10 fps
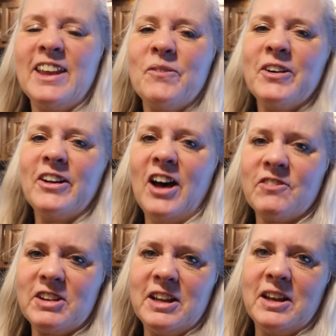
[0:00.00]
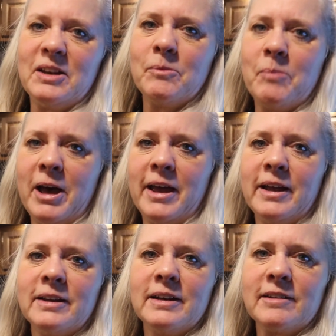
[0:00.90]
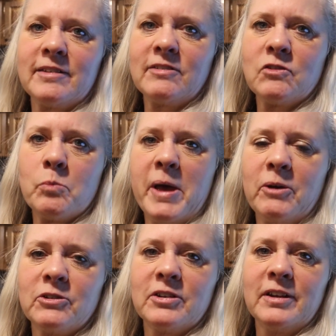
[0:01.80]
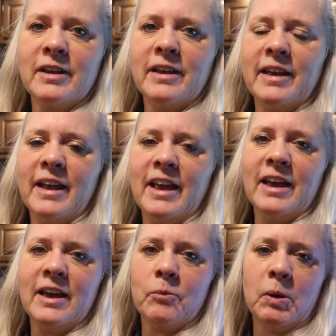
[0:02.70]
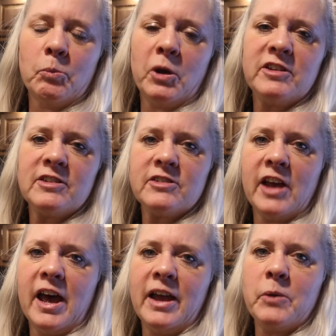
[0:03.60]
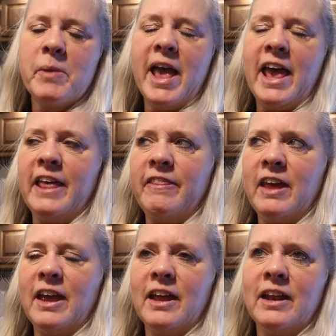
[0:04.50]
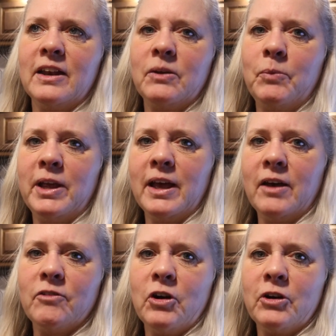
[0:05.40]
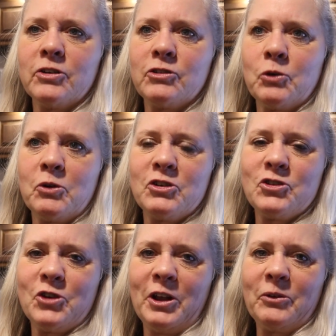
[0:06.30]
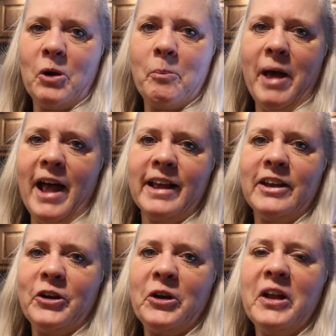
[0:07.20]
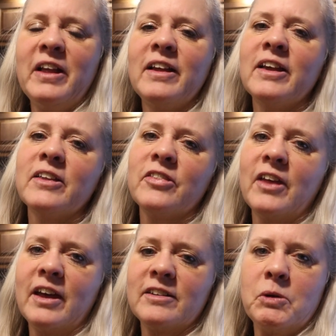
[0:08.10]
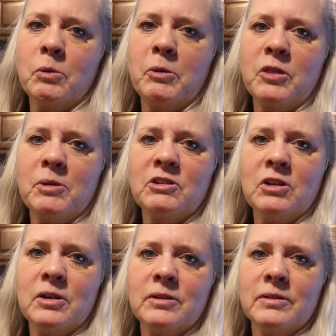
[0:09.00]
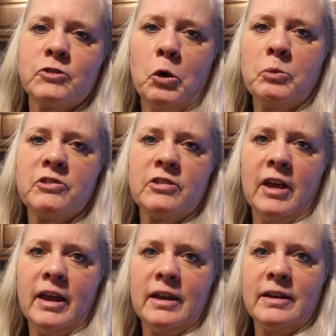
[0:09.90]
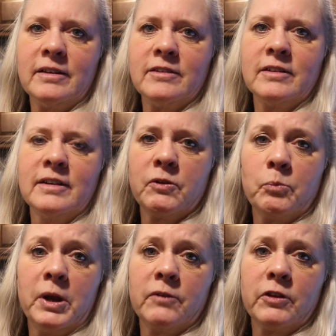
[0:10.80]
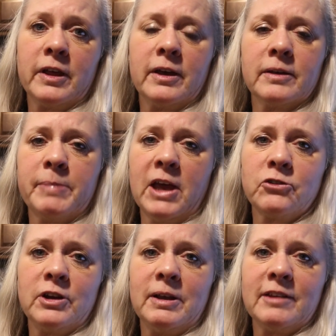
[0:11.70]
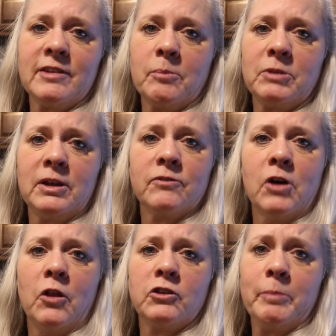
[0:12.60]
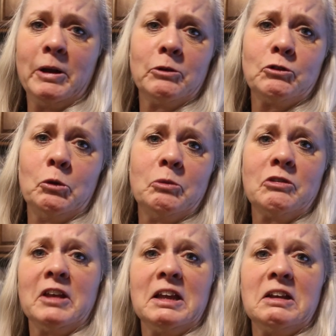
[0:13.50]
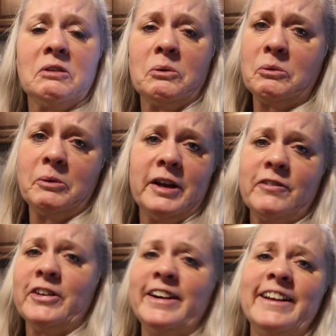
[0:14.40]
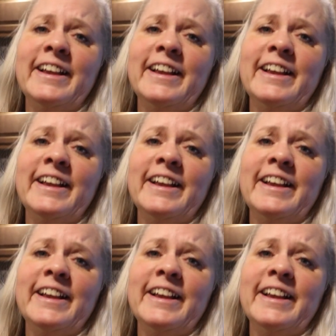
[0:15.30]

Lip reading: He will often buy an excessive amount at one point in time, and then we have our storage trailer out back here that he will put them into totes, and whenever the pantry gets empty of all the tomato soups or whatever,